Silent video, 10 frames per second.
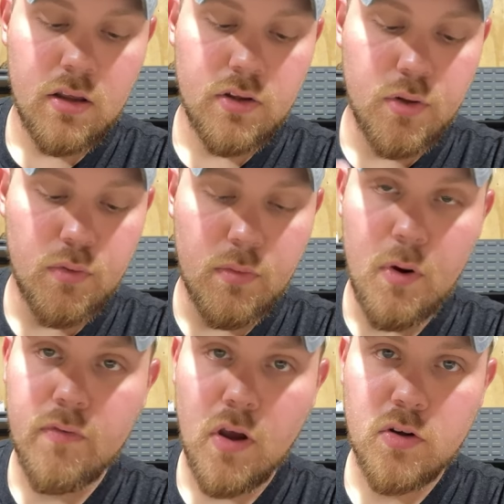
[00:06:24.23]
You
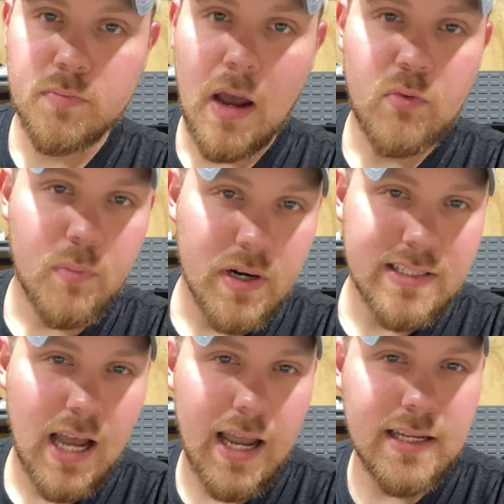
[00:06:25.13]
remove those. Mine were pretty
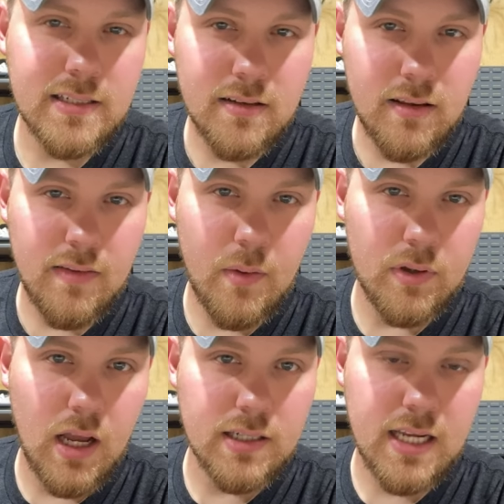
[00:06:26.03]
tight. They were
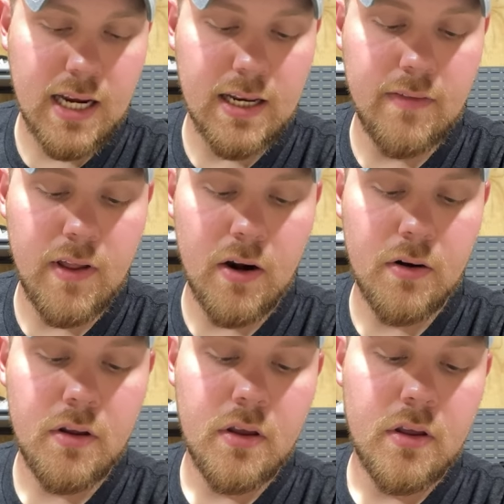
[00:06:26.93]
Loctited in
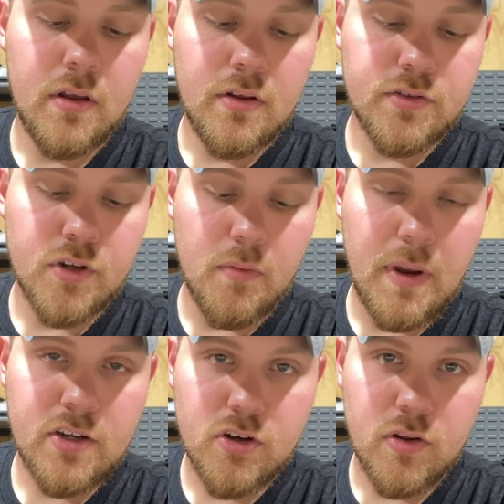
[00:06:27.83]
there. So
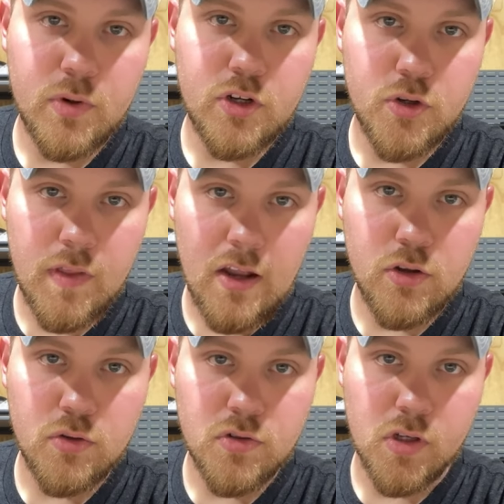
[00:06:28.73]
make sure that when you do that,
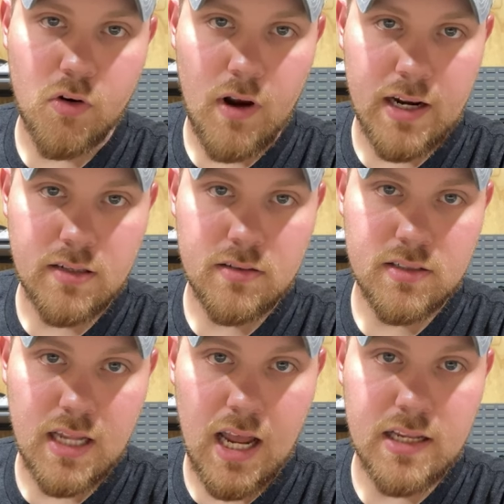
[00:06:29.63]
you use the correct
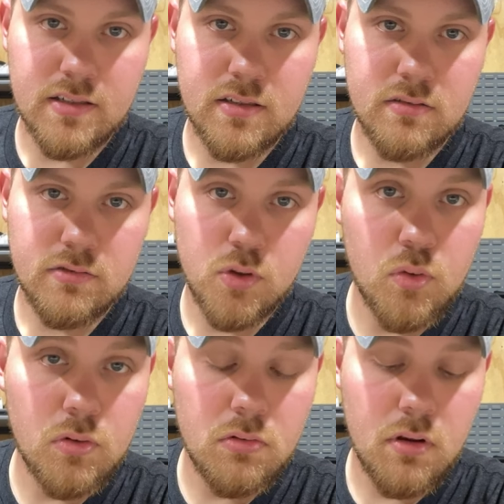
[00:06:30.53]
size
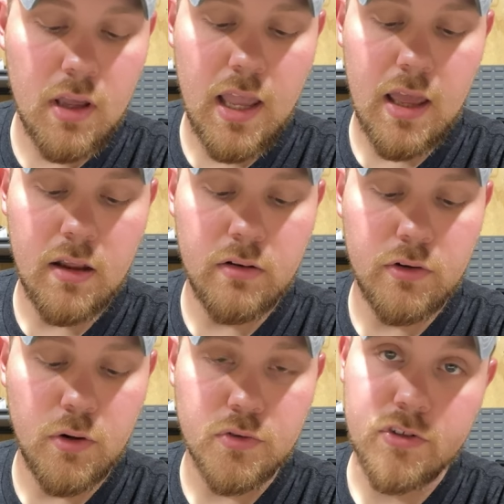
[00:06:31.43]
tool and
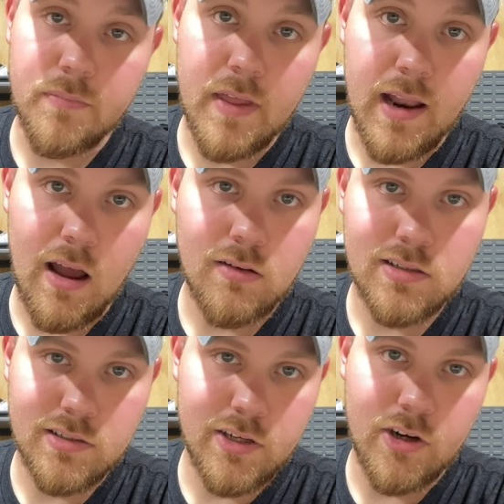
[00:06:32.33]
you don't strip that out,
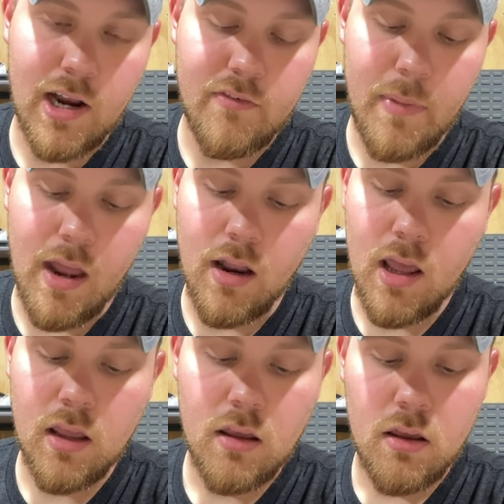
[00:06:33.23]
because then you're going to have a bad
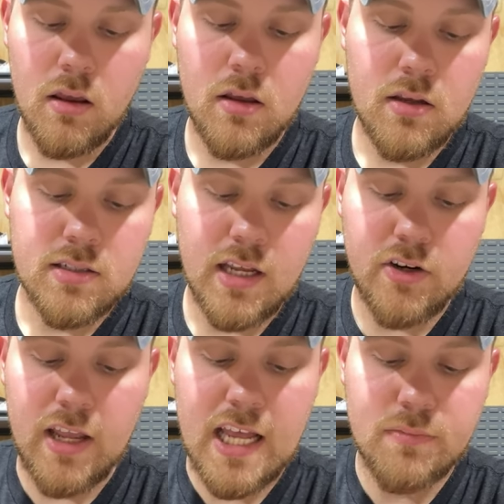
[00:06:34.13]
day. Slide
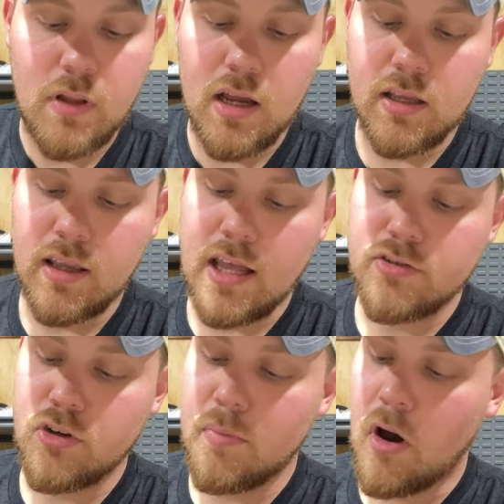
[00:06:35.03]
your gas block and gas
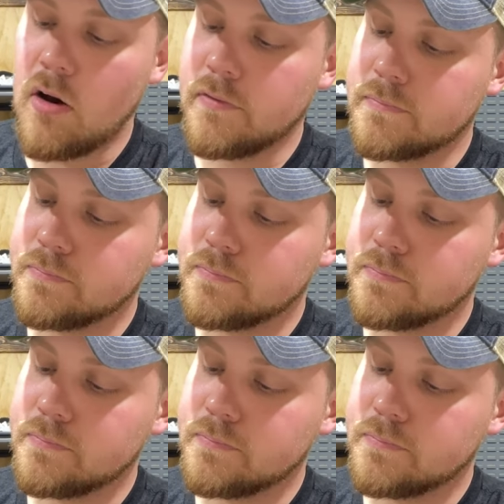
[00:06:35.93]
tube off.